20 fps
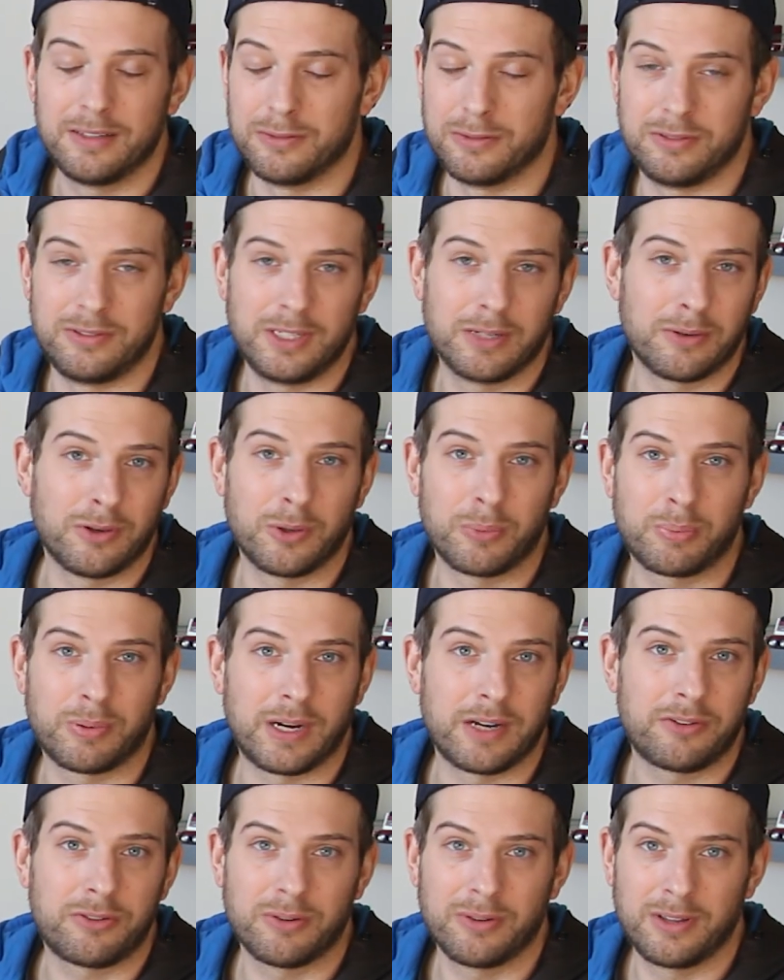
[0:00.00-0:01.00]
Zero
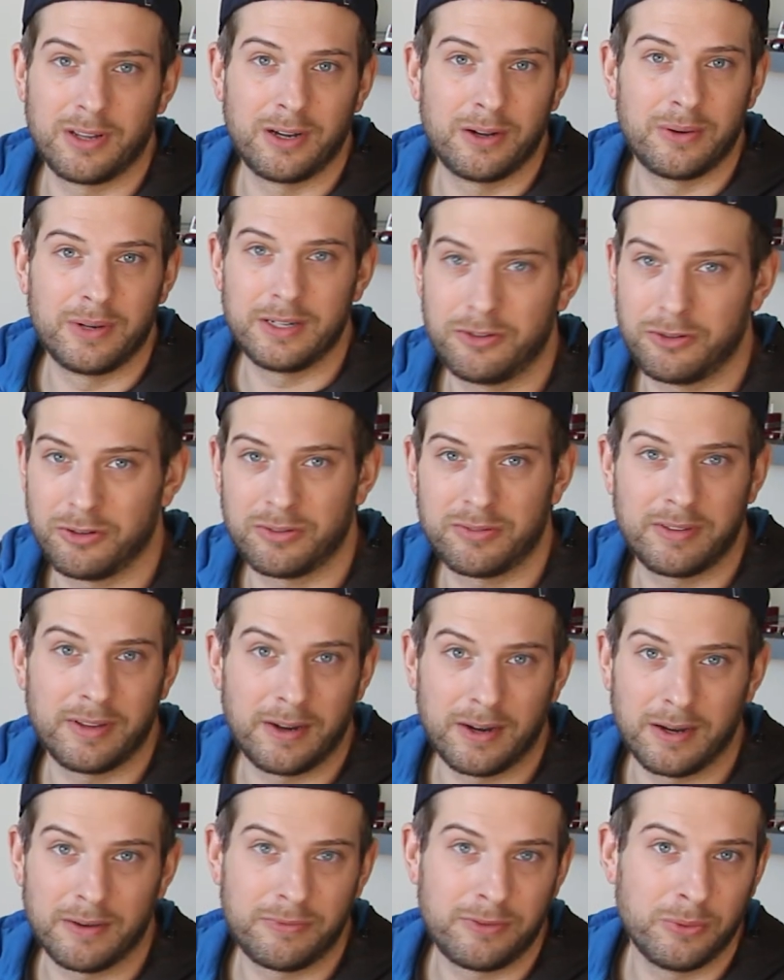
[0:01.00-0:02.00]
pressure though. just
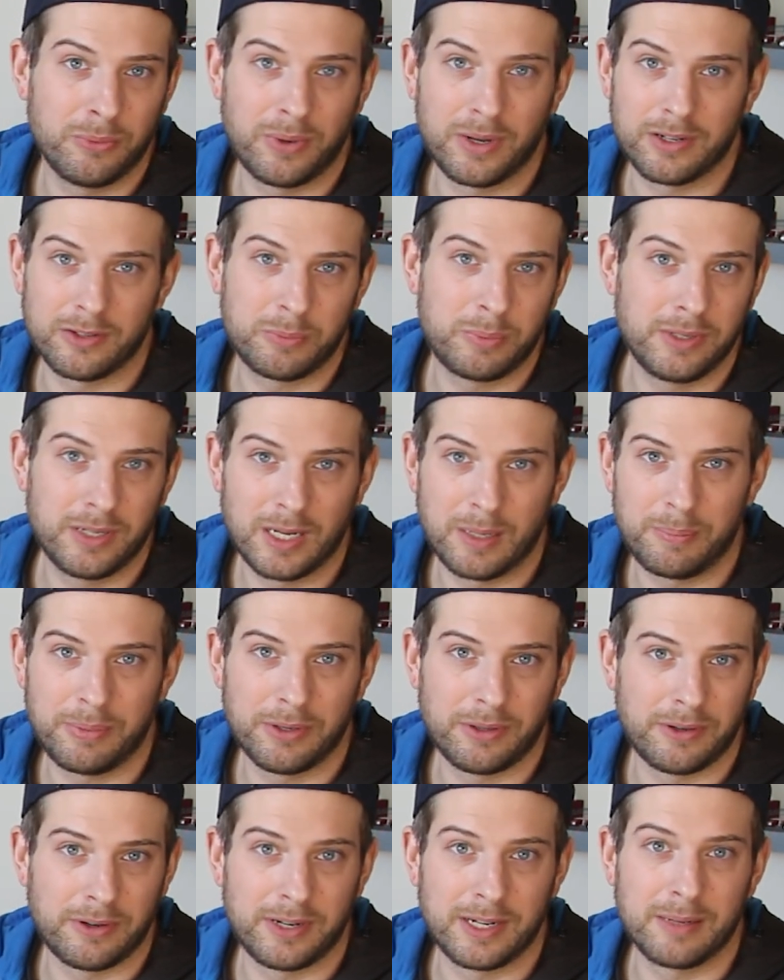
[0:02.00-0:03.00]
there if you want to speed up
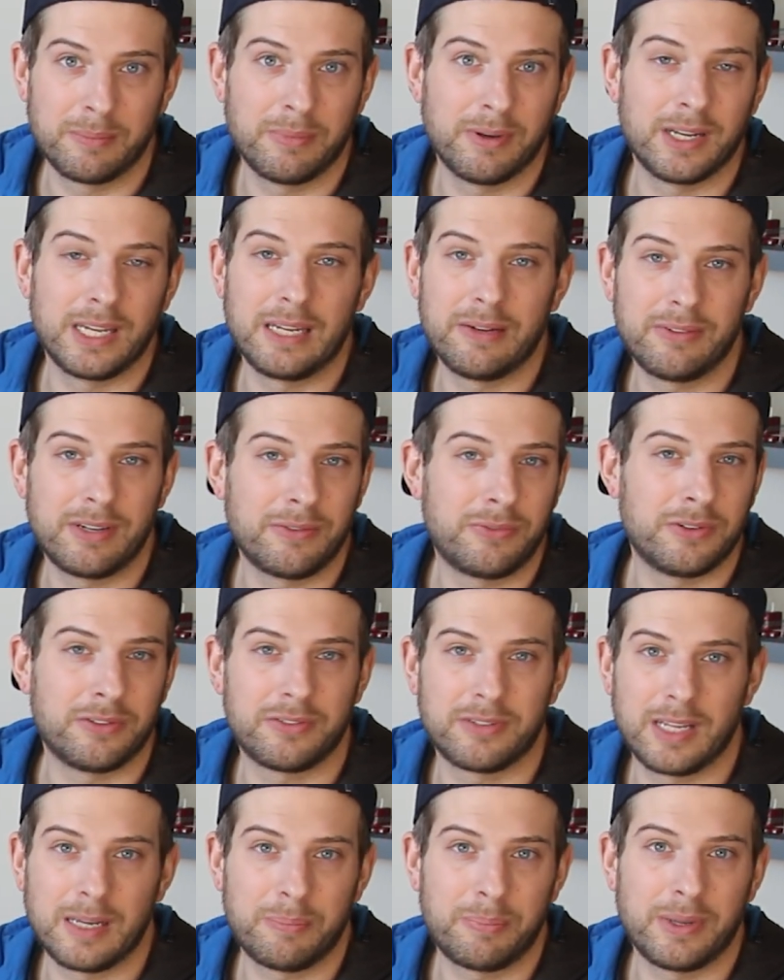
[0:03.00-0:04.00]
your learning. But even if you
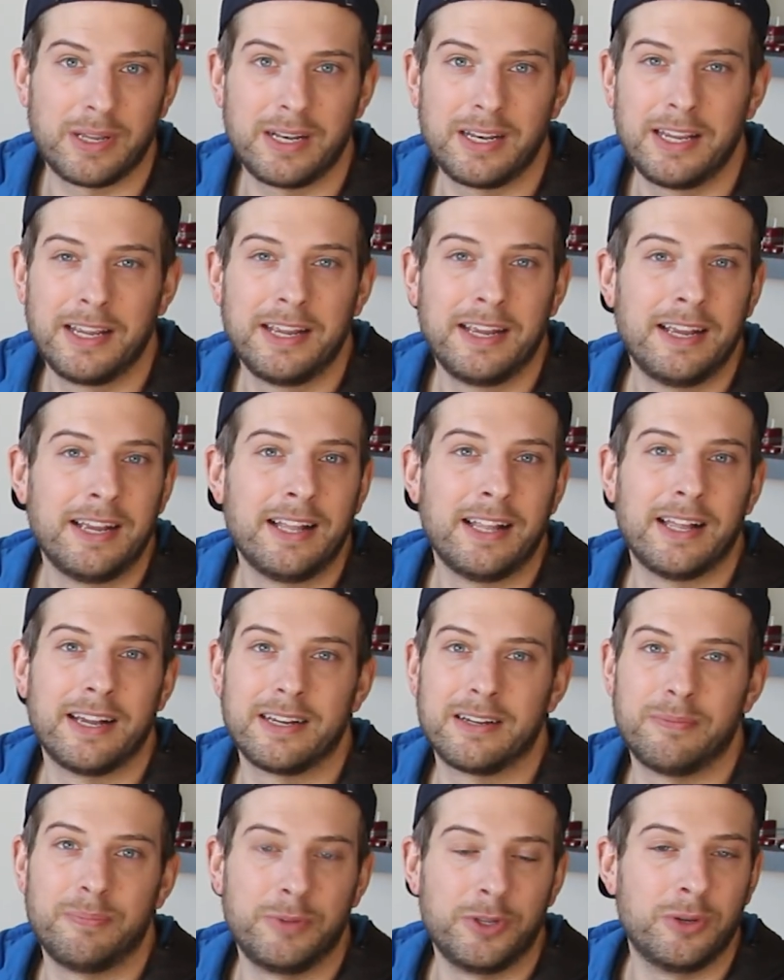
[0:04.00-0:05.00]
skip it,
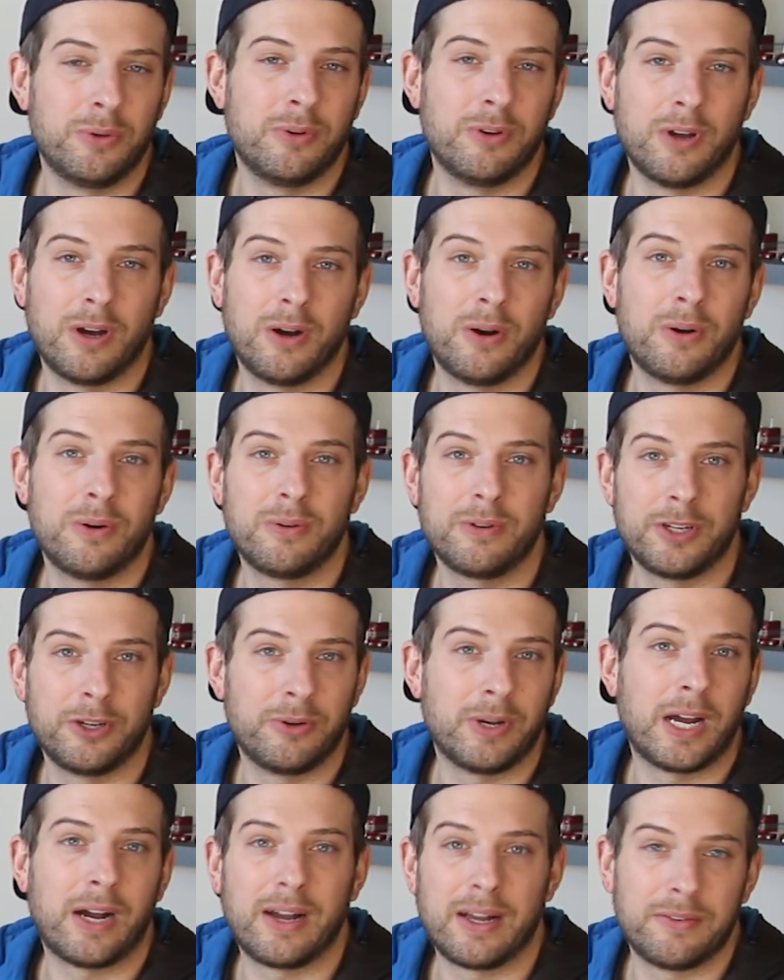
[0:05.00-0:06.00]
like, you now
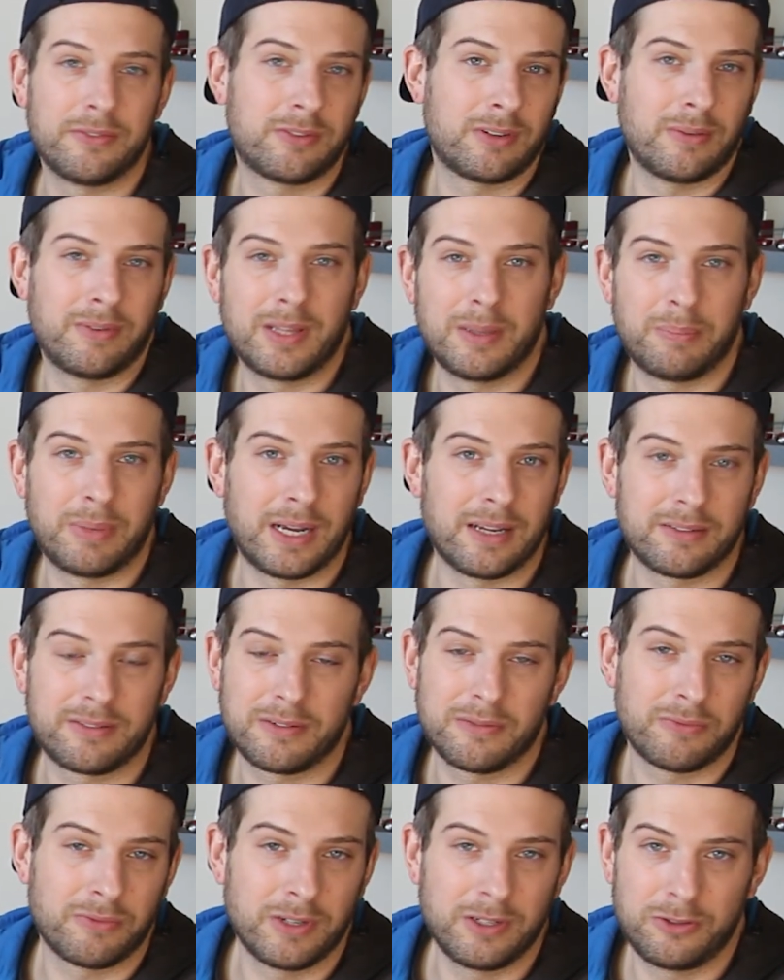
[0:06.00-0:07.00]
have some of the
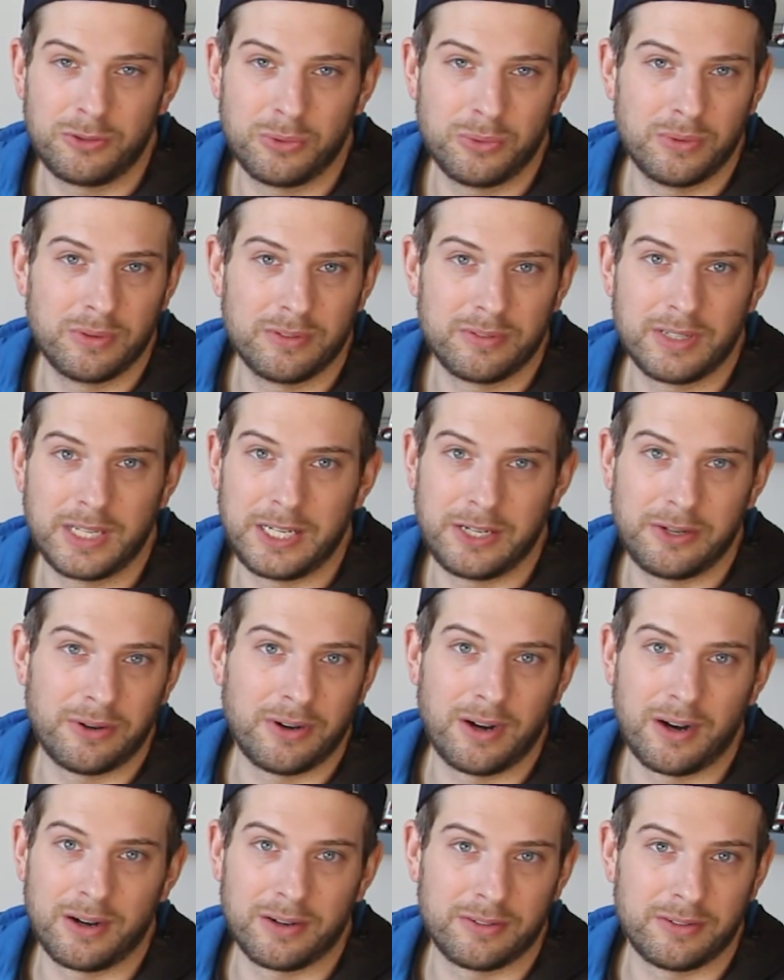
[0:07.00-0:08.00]
best free tools in
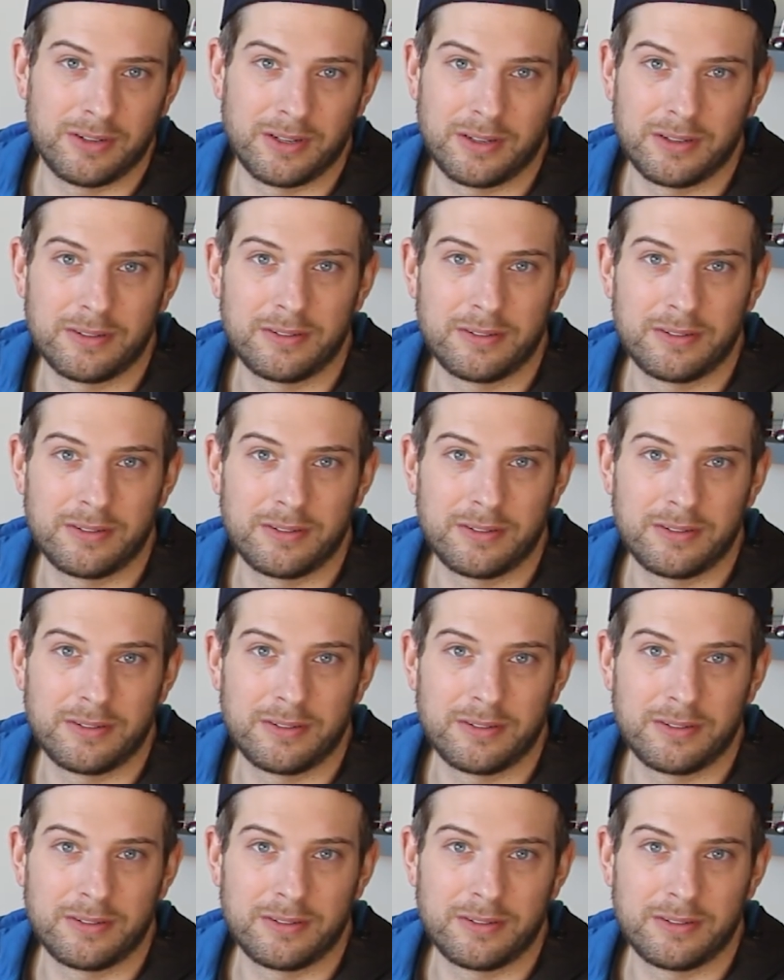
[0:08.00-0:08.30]
your arsenal.